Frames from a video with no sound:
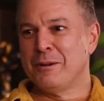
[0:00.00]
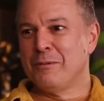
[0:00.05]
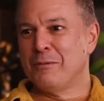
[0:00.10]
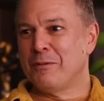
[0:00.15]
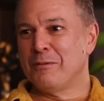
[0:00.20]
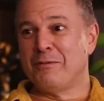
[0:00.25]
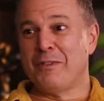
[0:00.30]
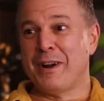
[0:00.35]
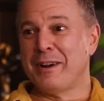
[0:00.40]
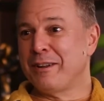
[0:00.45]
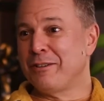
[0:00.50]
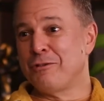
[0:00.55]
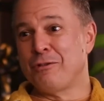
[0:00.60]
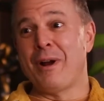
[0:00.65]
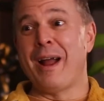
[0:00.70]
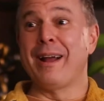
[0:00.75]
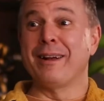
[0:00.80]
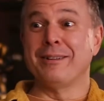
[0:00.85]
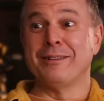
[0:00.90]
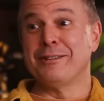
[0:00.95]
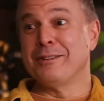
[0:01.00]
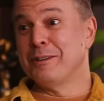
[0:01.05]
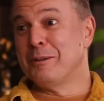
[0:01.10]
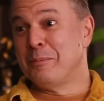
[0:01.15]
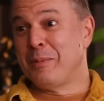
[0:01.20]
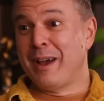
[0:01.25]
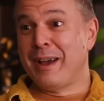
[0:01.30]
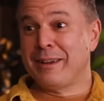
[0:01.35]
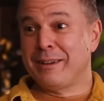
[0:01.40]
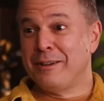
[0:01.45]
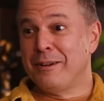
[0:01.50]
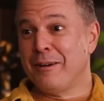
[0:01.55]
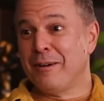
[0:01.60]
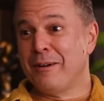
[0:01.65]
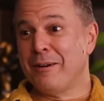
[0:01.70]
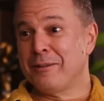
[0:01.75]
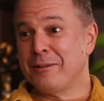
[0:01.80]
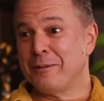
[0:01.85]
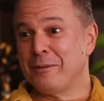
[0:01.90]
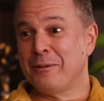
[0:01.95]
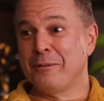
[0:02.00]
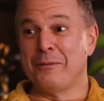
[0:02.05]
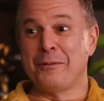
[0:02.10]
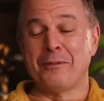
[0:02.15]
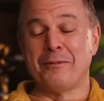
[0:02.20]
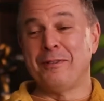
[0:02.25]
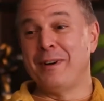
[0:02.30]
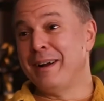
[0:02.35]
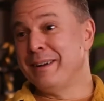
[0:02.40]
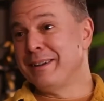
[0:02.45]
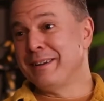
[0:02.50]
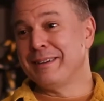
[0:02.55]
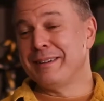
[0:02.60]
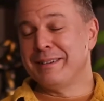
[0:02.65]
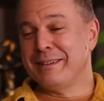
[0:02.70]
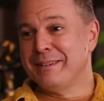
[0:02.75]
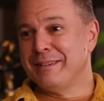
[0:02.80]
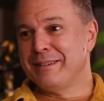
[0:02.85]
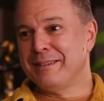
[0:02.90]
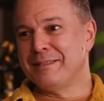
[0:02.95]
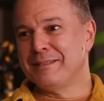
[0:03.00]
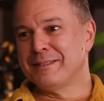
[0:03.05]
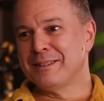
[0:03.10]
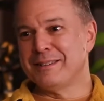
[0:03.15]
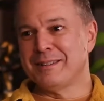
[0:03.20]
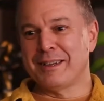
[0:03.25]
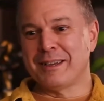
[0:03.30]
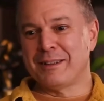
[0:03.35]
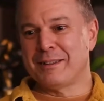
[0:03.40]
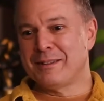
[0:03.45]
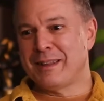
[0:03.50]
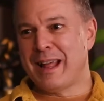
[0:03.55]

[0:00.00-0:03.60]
we're finding dragons in the backyard, or we're finding, it's like